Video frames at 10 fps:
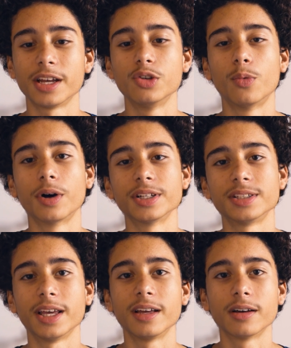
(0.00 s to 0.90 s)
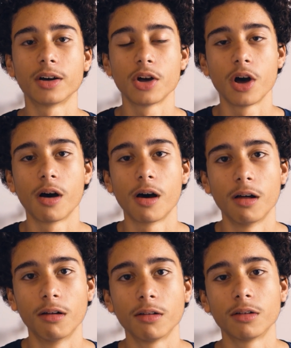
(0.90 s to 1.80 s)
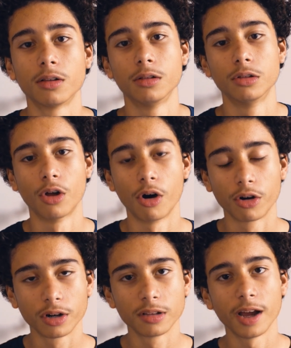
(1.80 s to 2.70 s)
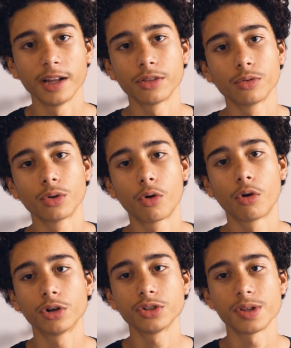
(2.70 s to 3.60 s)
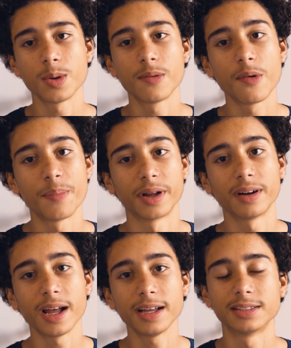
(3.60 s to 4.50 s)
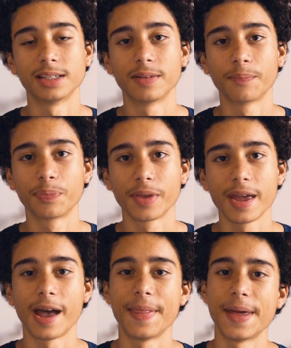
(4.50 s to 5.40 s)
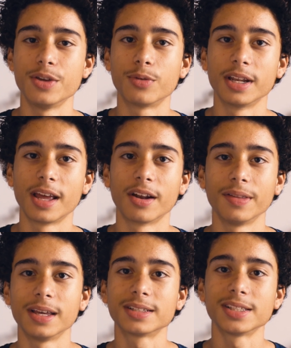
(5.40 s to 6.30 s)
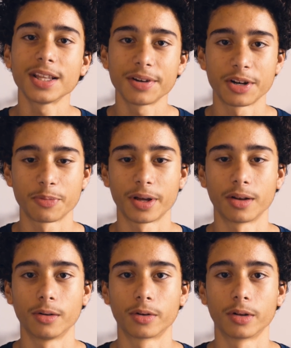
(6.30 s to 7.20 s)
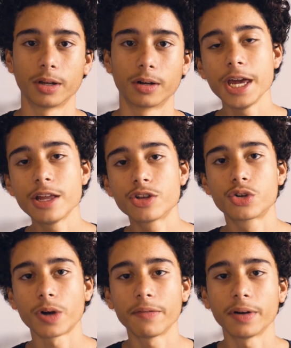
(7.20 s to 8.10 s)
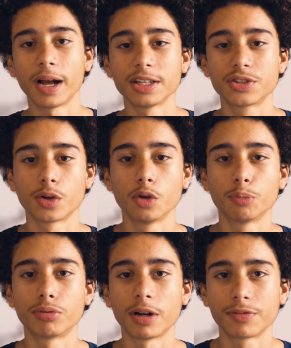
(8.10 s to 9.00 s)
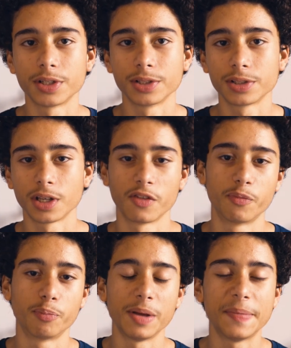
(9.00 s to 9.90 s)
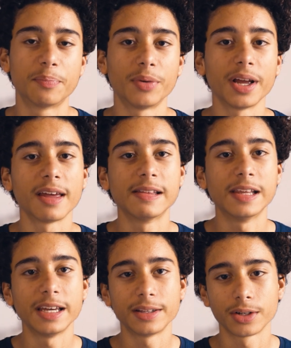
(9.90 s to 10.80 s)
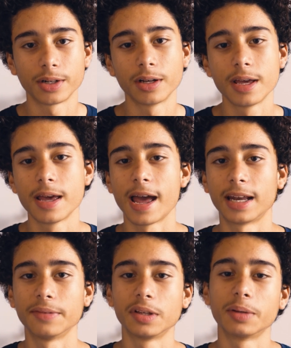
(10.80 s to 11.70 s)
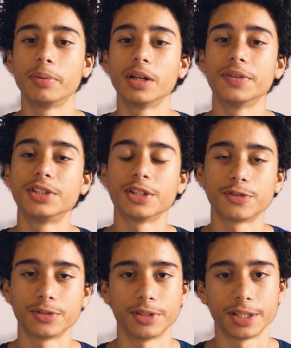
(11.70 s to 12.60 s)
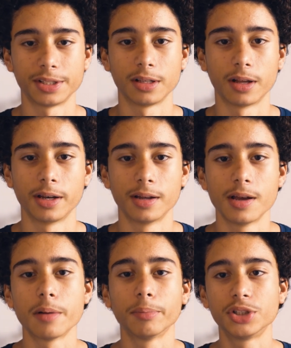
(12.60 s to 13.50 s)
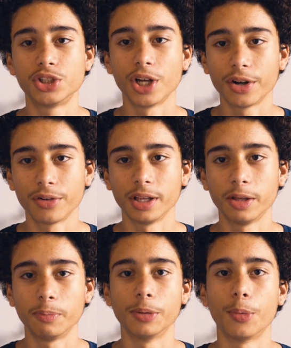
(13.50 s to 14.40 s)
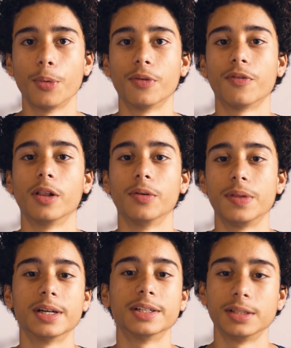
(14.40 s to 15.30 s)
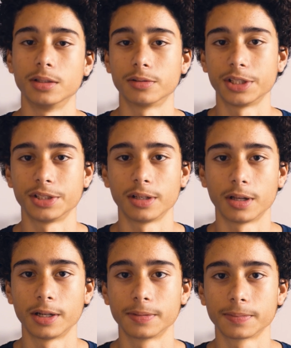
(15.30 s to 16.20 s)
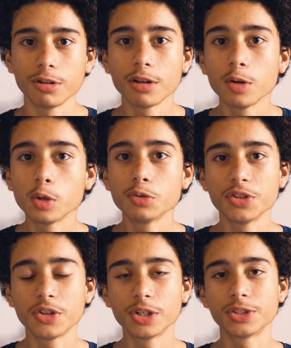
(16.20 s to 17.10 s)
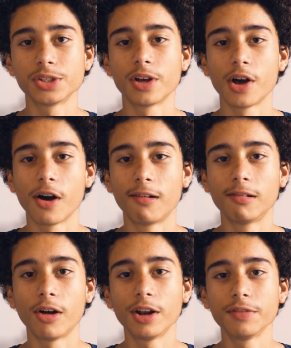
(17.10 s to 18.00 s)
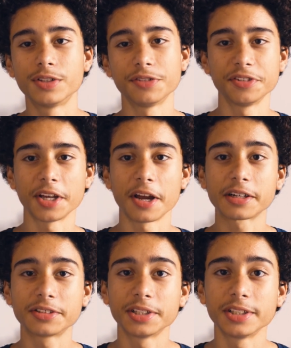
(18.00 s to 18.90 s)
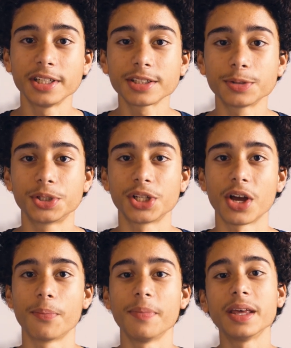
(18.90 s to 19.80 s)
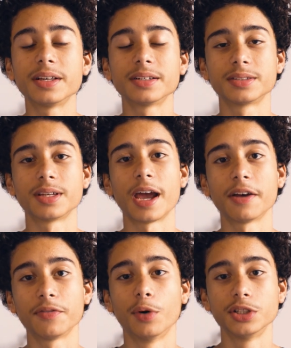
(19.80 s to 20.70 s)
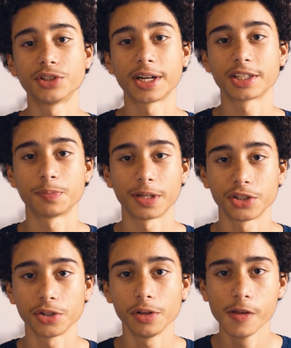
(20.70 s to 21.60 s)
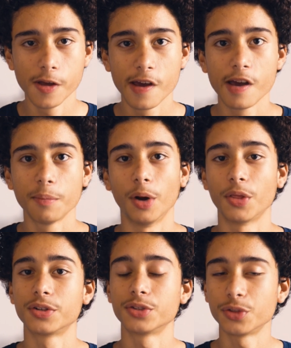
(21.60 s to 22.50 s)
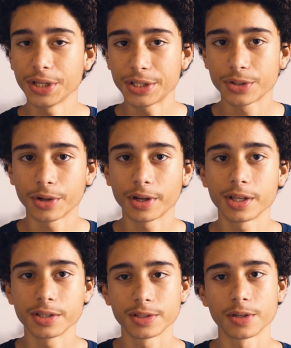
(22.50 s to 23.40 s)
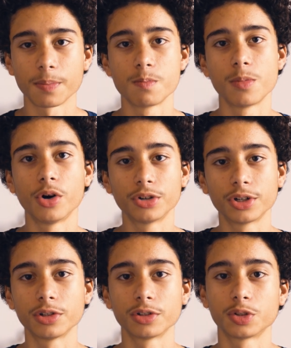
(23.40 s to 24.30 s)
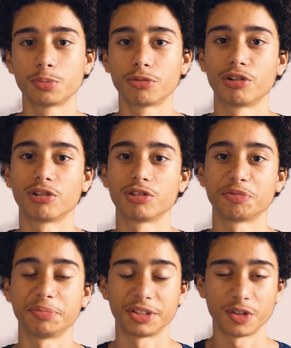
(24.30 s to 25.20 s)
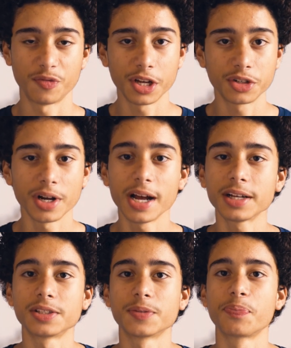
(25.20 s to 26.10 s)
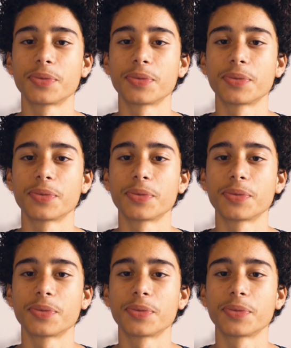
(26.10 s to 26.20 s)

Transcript: that you want to take a longer line through the corner so that you have a better exit, and that you can get on the accelerator pedal earlier. Each driver has their own preference of maybe braking later and having a bit of a different racing line, but generally people will follow the ideal racing line. So in conclusion, there's a lot of different characteristics which makes F1 tracks special, both street circuits, motor sport specific tracks,